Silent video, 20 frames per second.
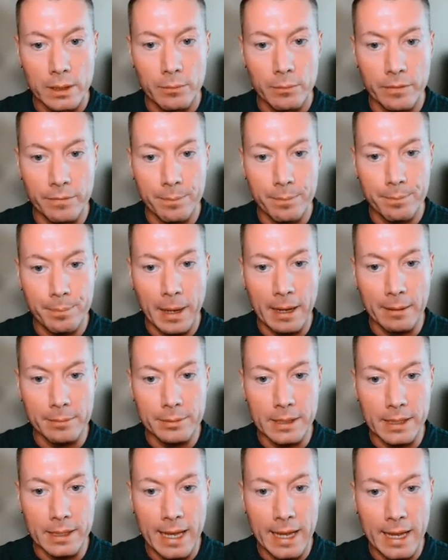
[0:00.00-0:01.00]
with
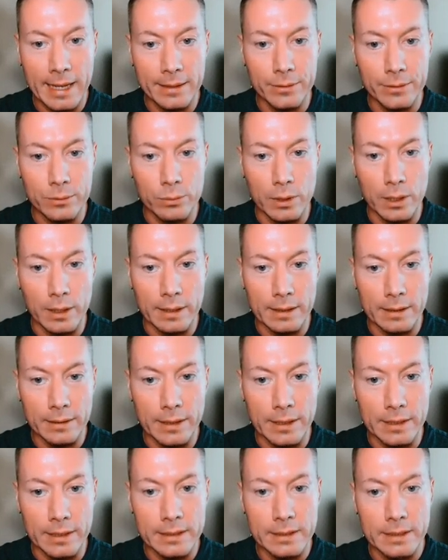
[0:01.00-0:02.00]
perhaps a candle like
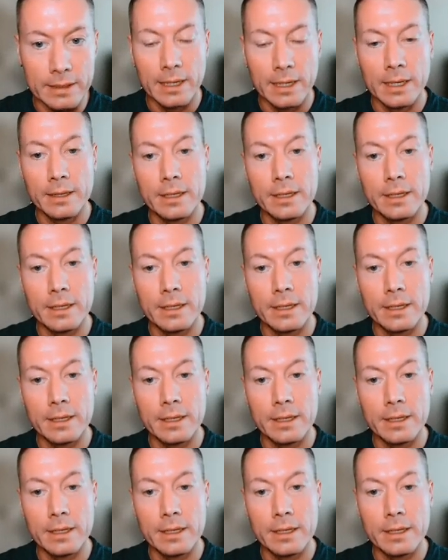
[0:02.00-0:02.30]
this,